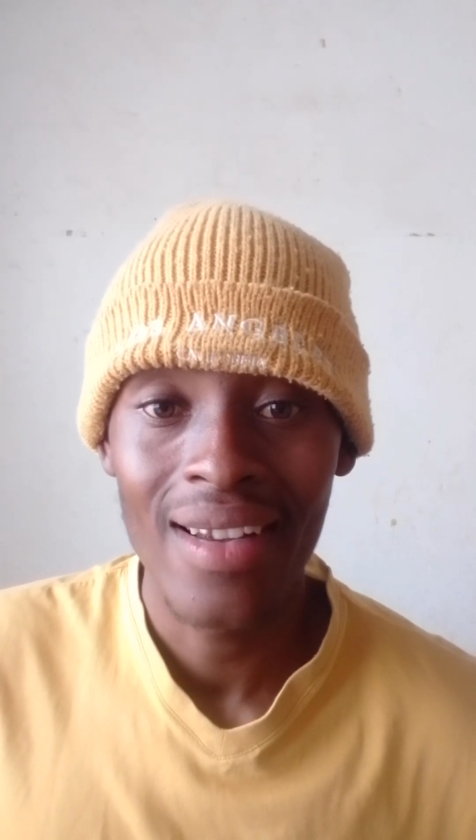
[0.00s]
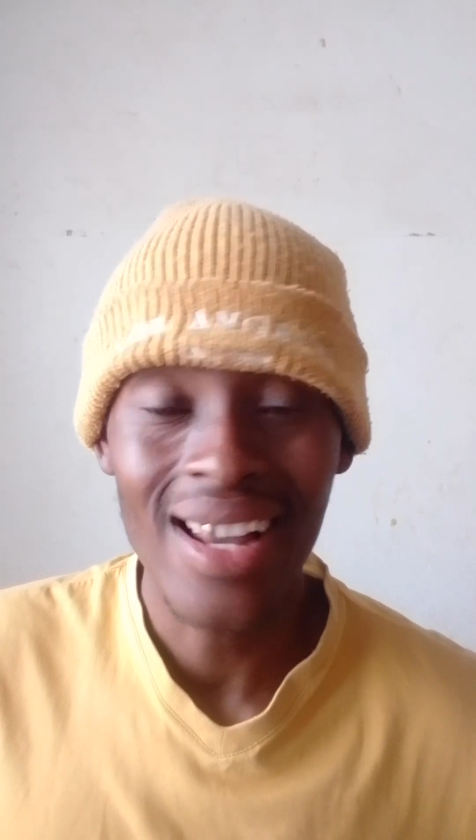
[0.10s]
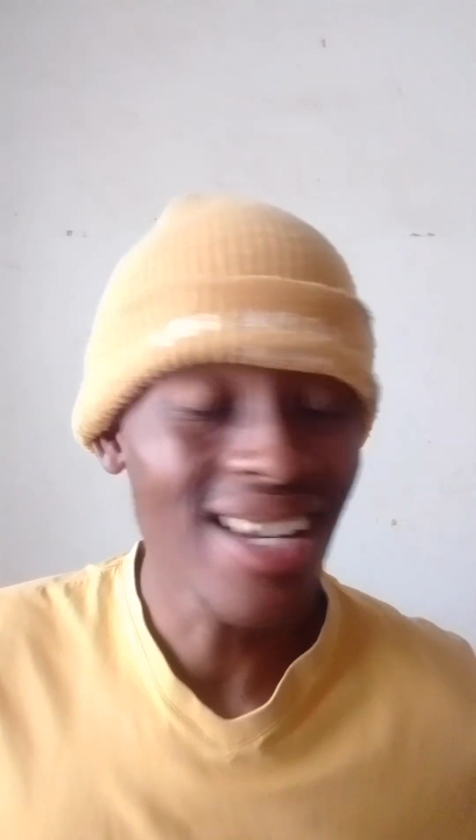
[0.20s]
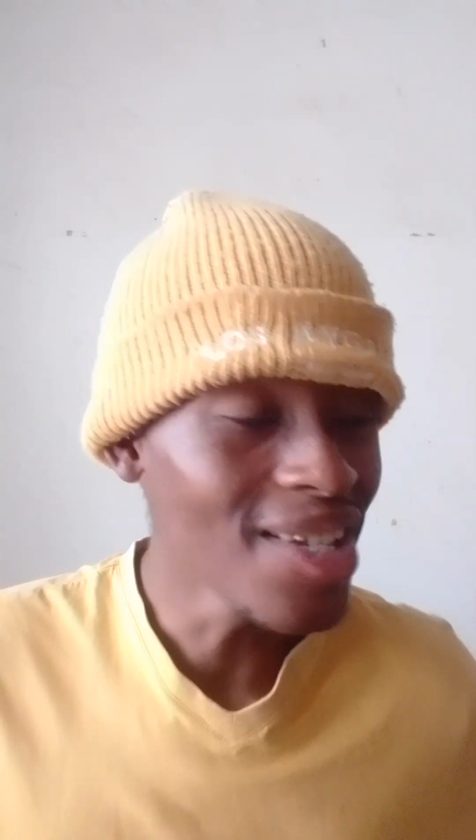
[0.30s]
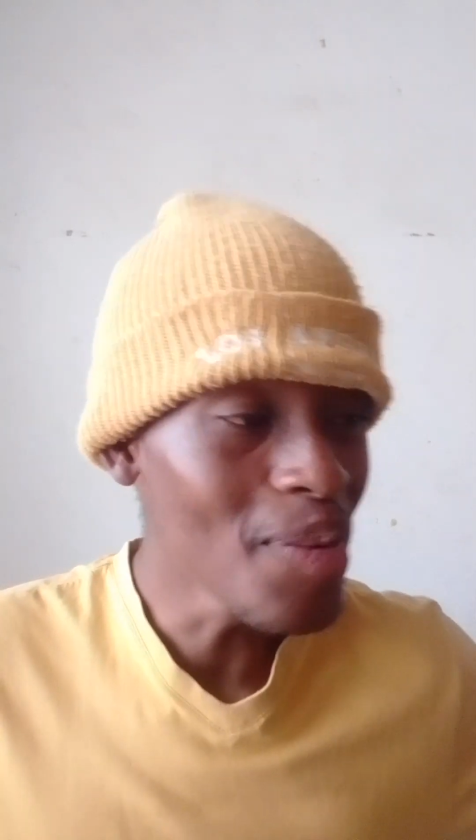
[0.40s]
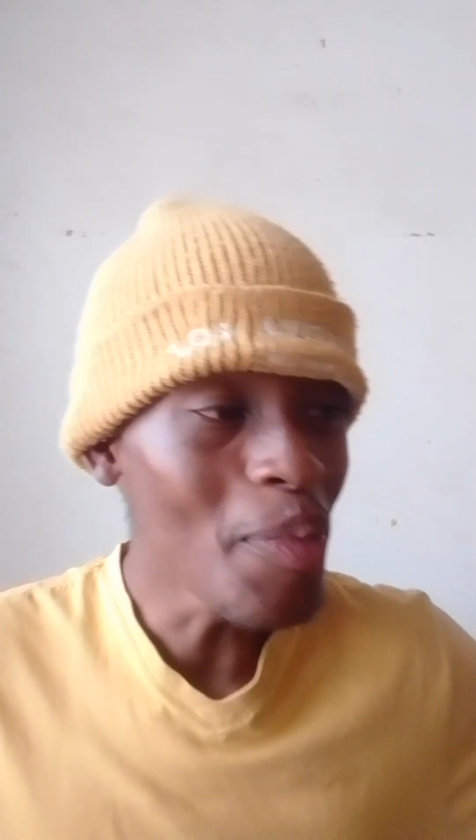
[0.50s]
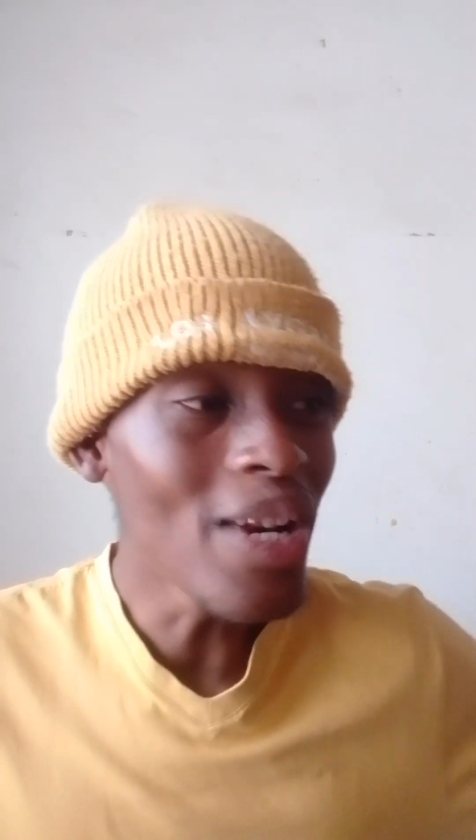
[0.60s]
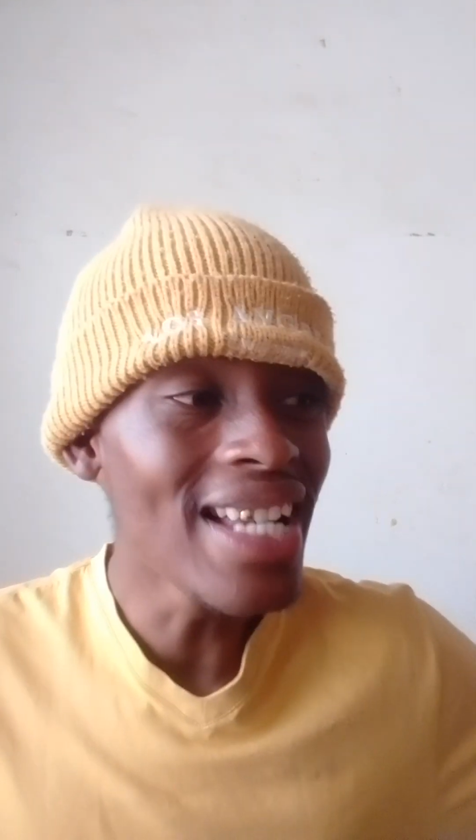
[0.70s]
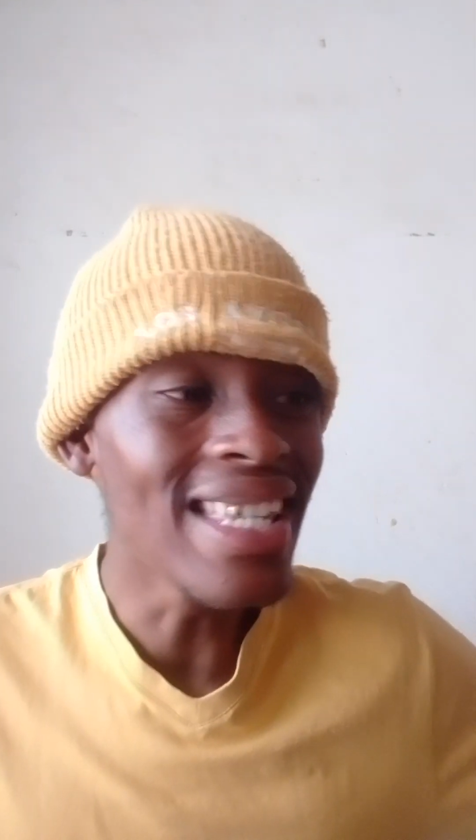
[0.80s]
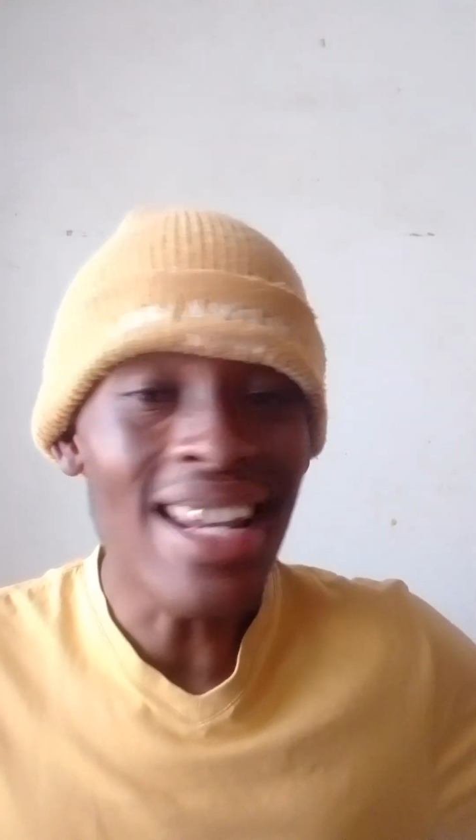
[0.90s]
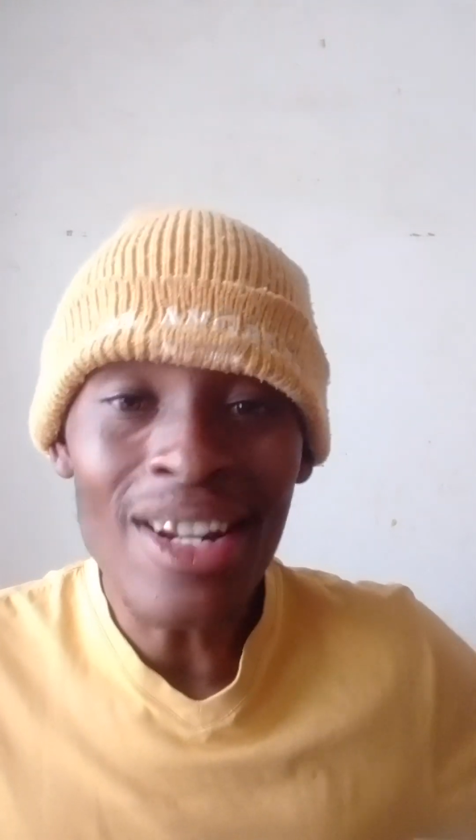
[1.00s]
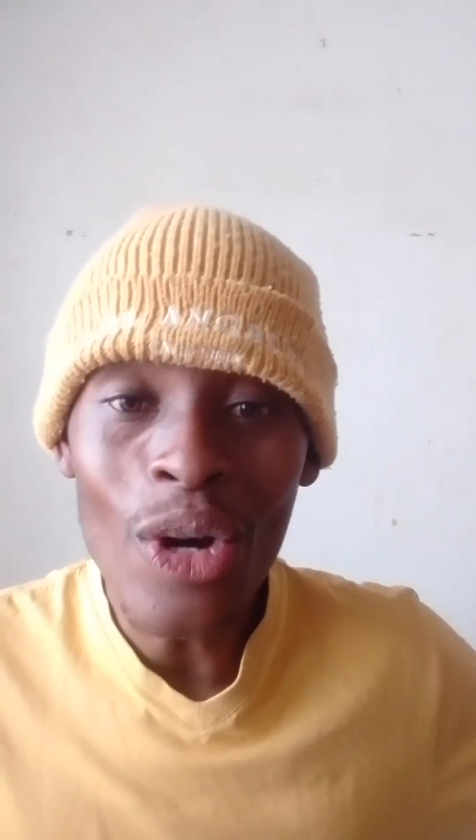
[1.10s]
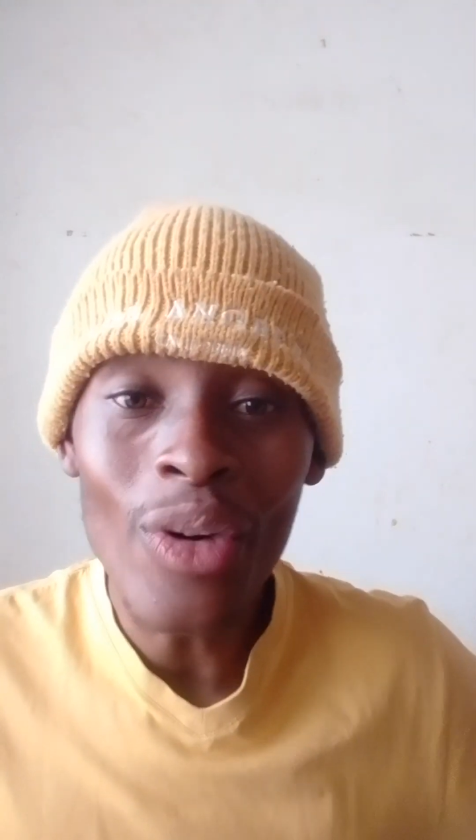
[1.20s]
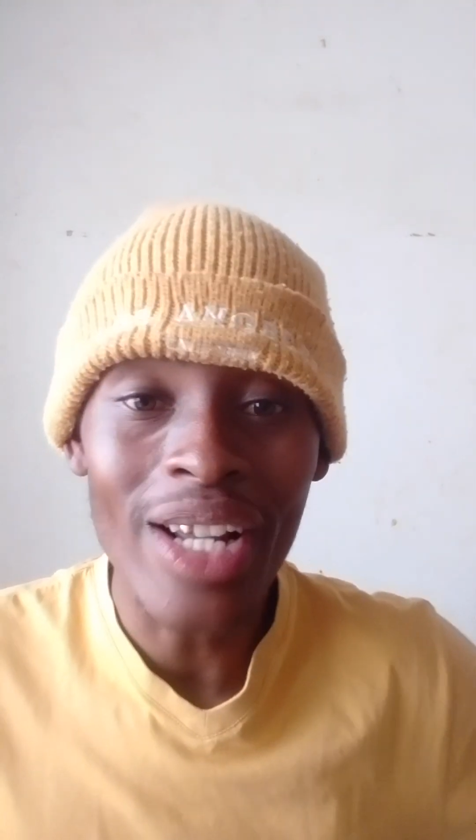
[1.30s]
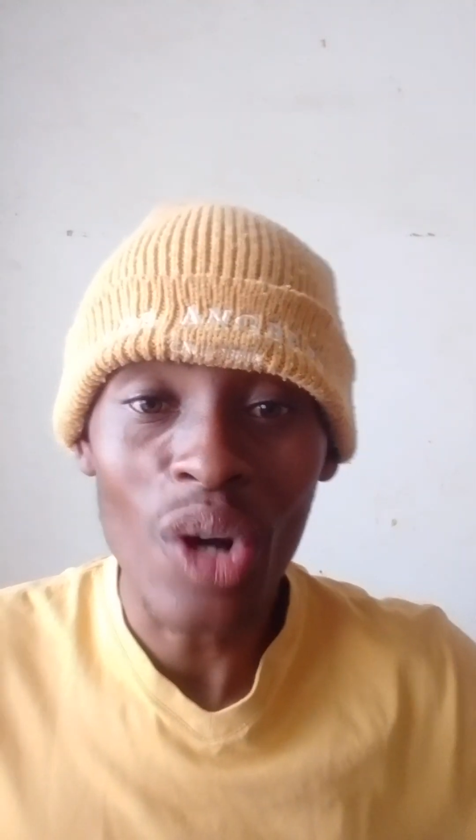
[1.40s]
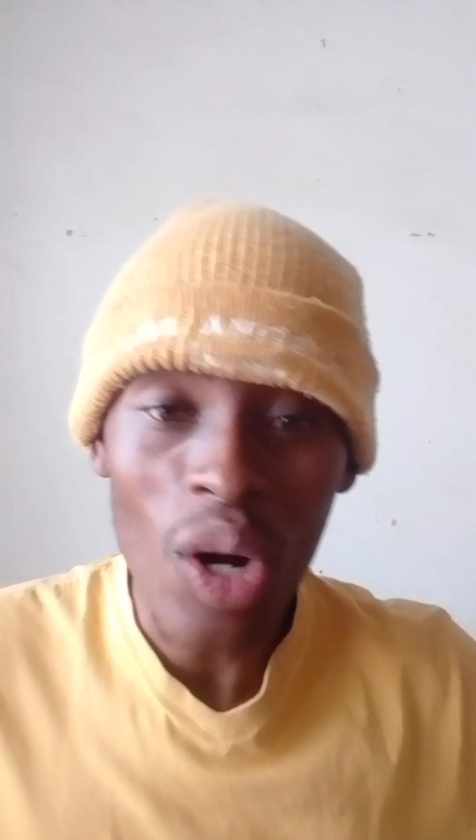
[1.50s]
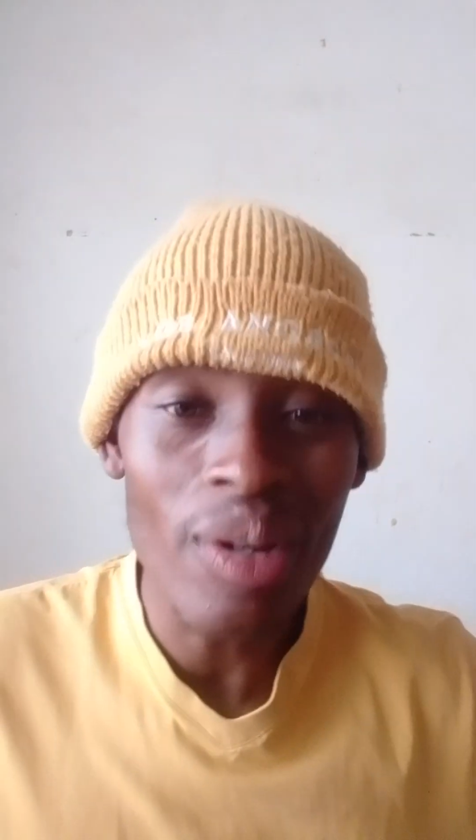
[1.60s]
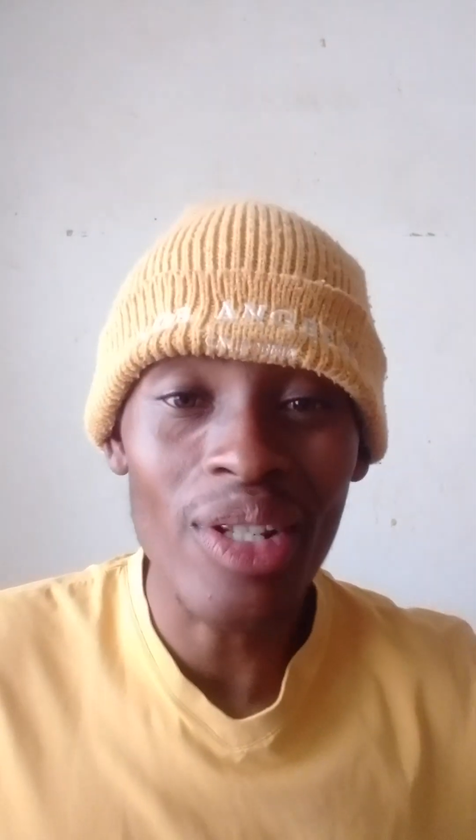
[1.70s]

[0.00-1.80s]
That these people, they didn't know that God